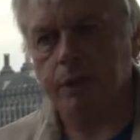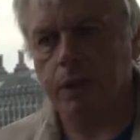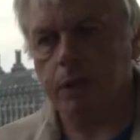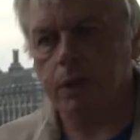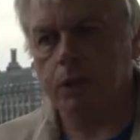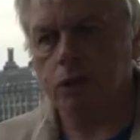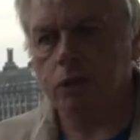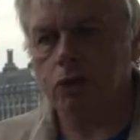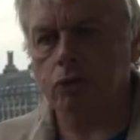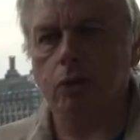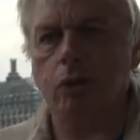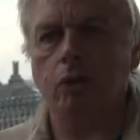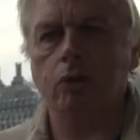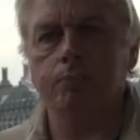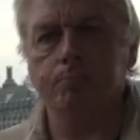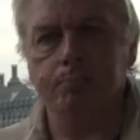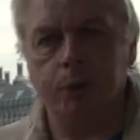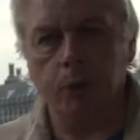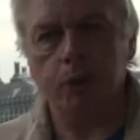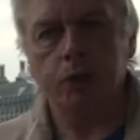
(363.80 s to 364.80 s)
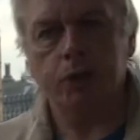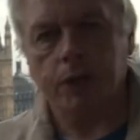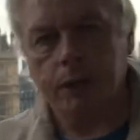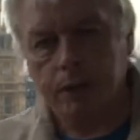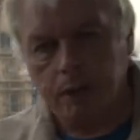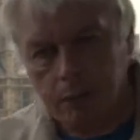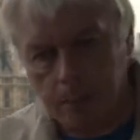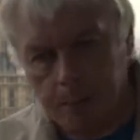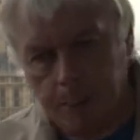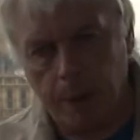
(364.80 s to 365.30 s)
that controlled Bush and
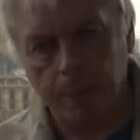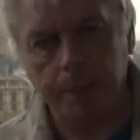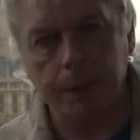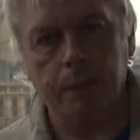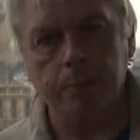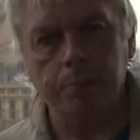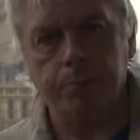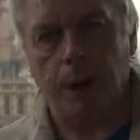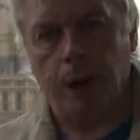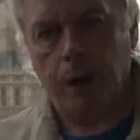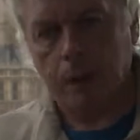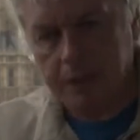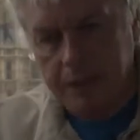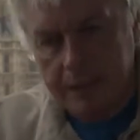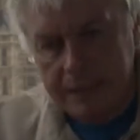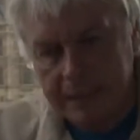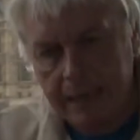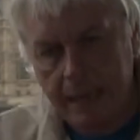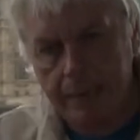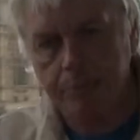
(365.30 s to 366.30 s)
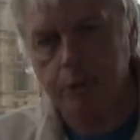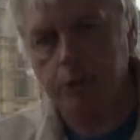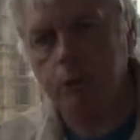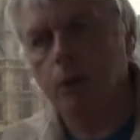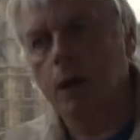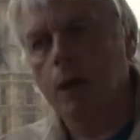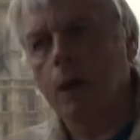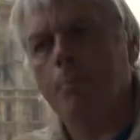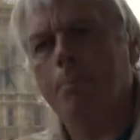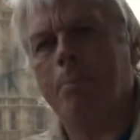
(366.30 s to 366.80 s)
the Republican Party and came
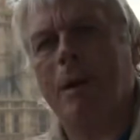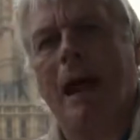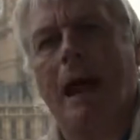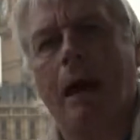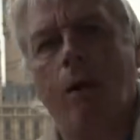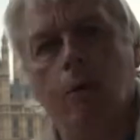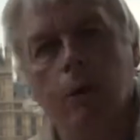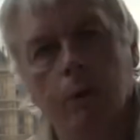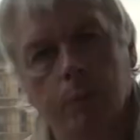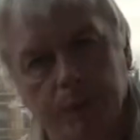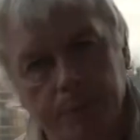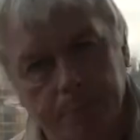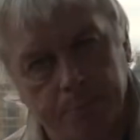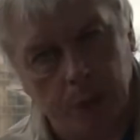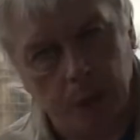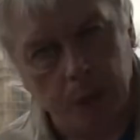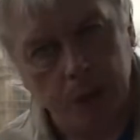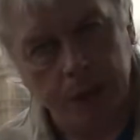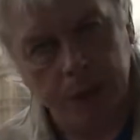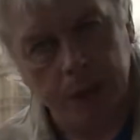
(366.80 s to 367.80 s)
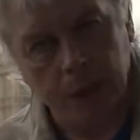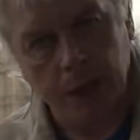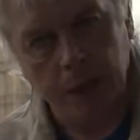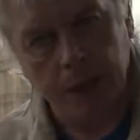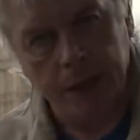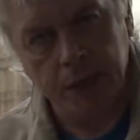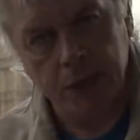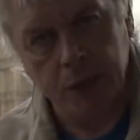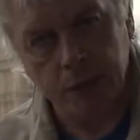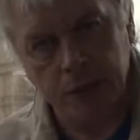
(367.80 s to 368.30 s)
to power with Bush in
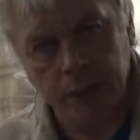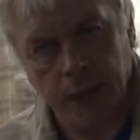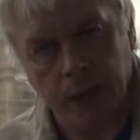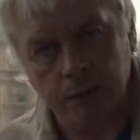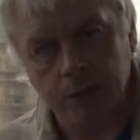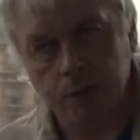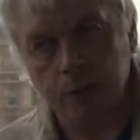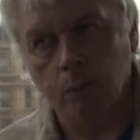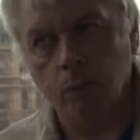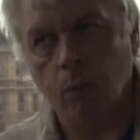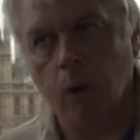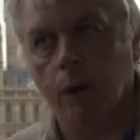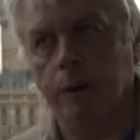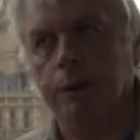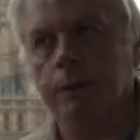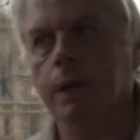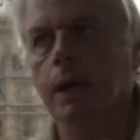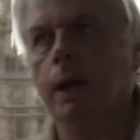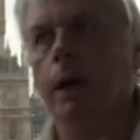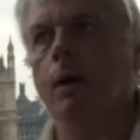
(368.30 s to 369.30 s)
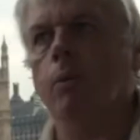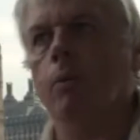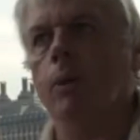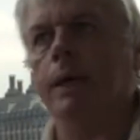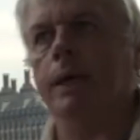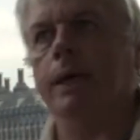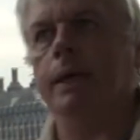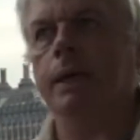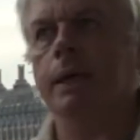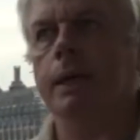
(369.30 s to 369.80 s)
early 2001
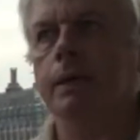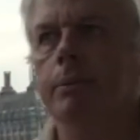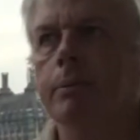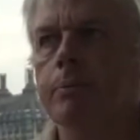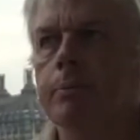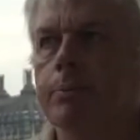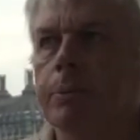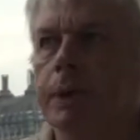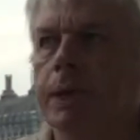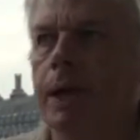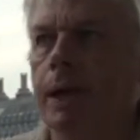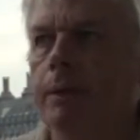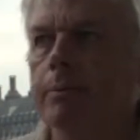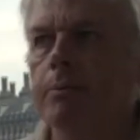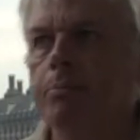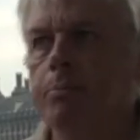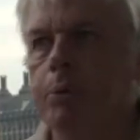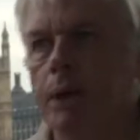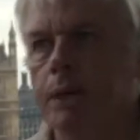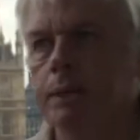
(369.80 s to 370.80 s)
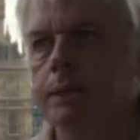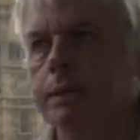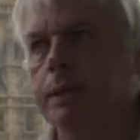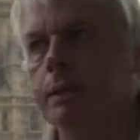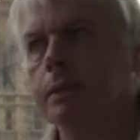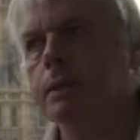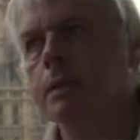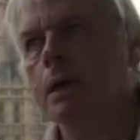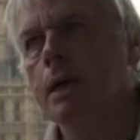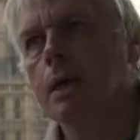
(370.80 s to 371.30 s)
when he became
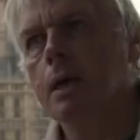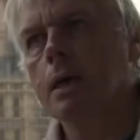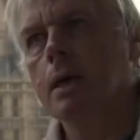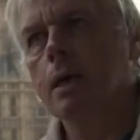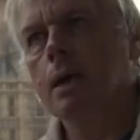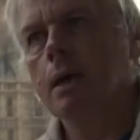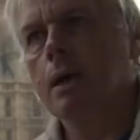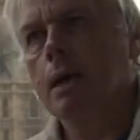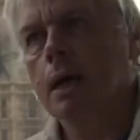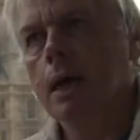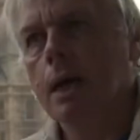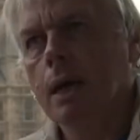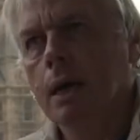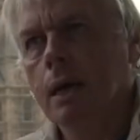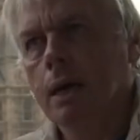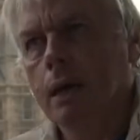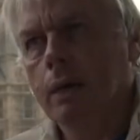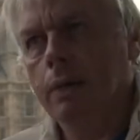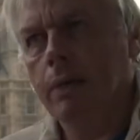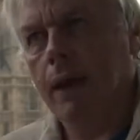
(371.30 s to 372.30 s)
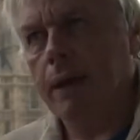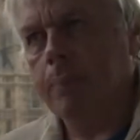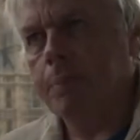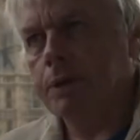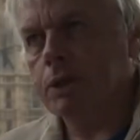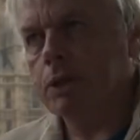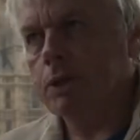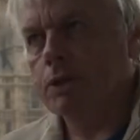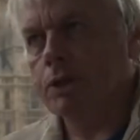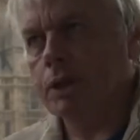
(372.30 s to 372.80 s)
president, they
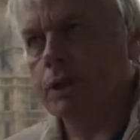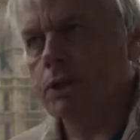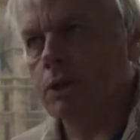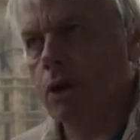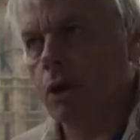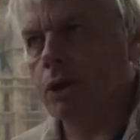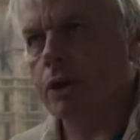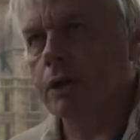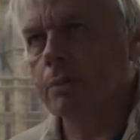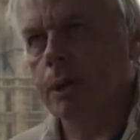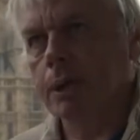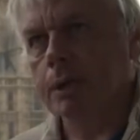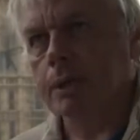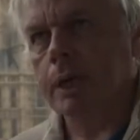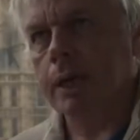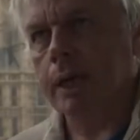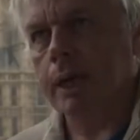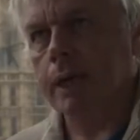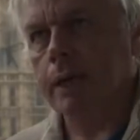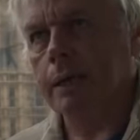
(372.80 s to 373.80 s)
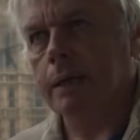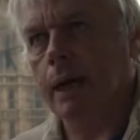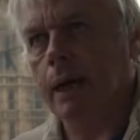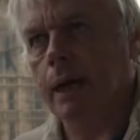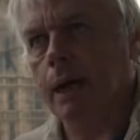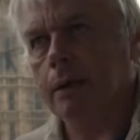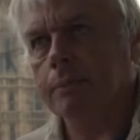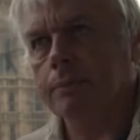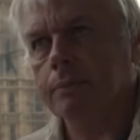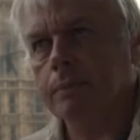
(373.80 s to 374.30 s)
produced this document in
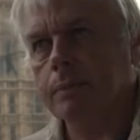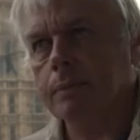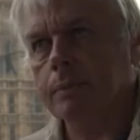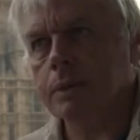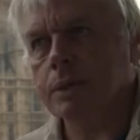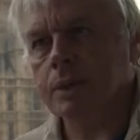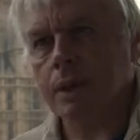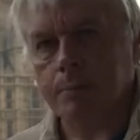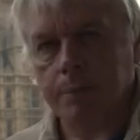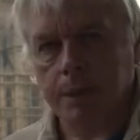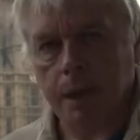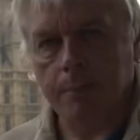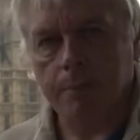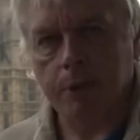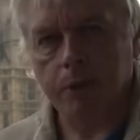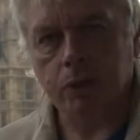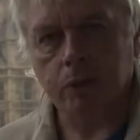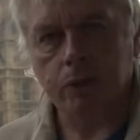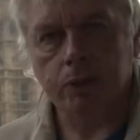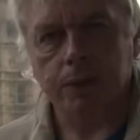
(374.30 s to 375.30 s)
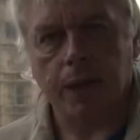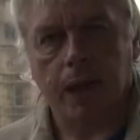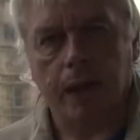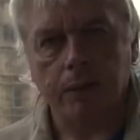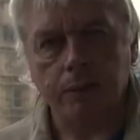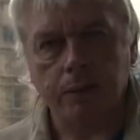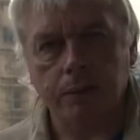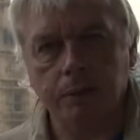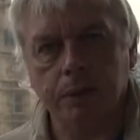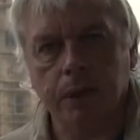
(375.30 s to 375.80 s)
September
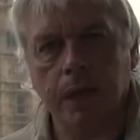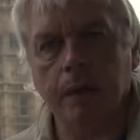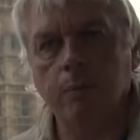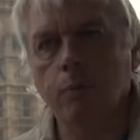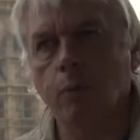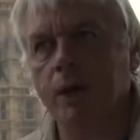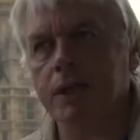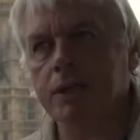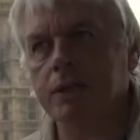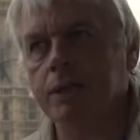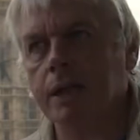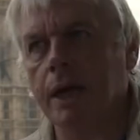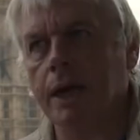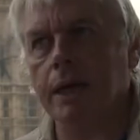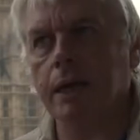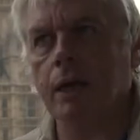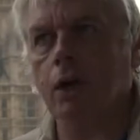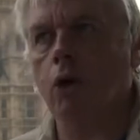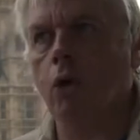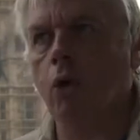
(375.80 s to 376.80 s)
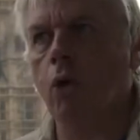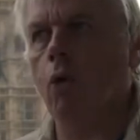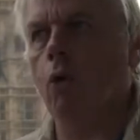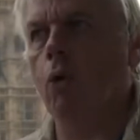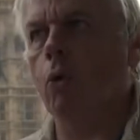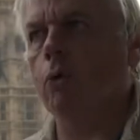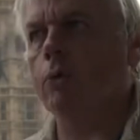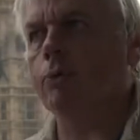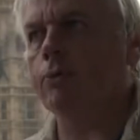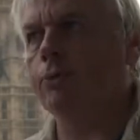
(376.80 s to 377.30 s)
2000 in which they
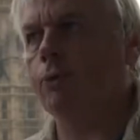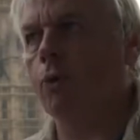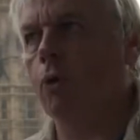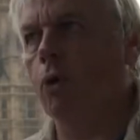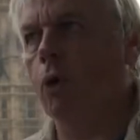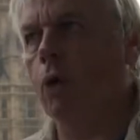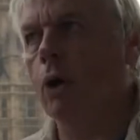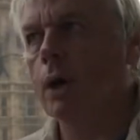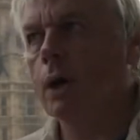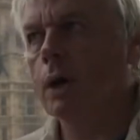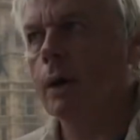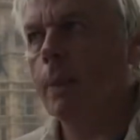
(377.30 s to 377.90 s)
called for